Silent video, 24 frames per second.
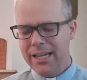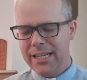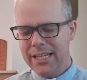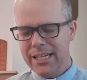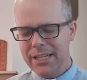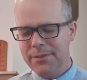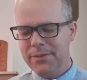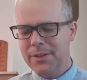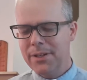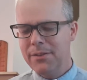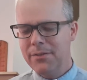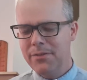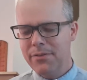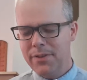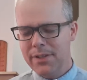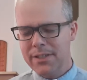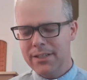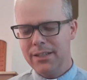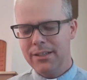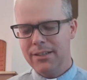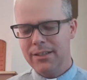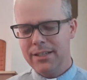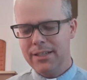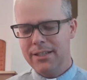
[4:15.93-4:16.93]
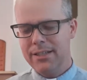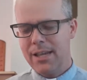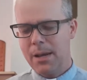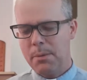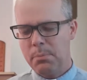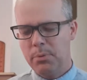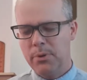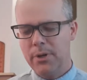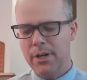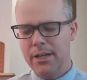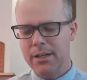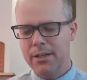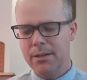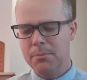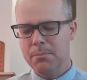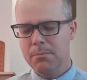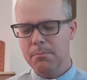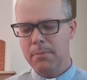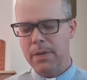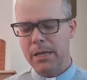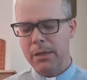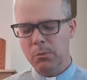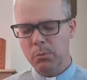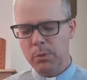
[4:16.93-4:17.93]
even physically separate,
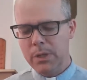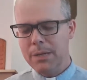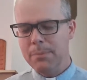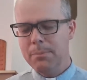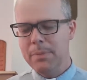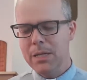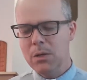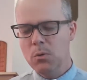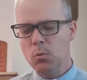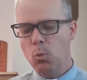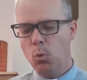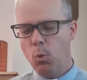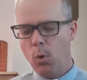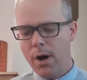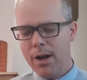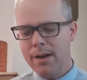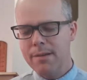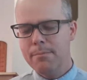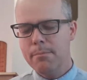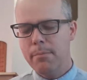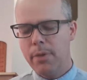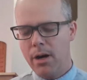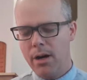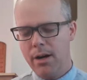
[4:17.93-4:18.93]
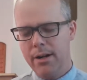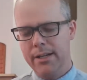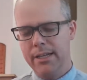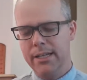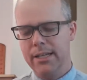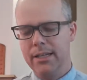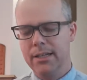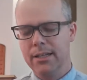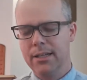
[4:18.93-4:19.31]
may we be one body